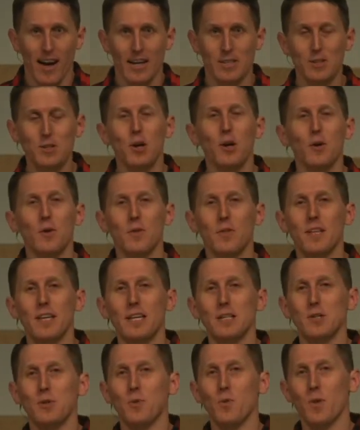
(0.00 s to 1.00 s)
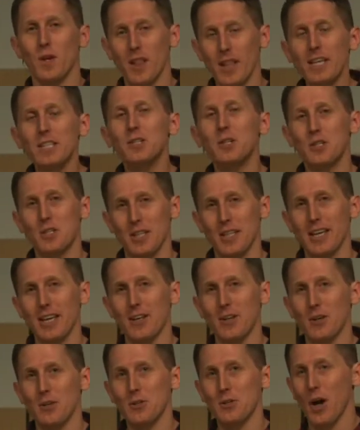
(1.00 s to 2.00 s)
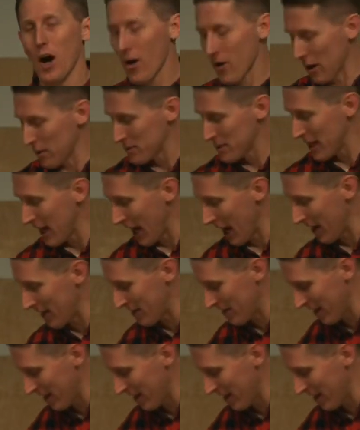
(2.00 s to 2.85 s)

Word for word: And so these religious leaders are upset.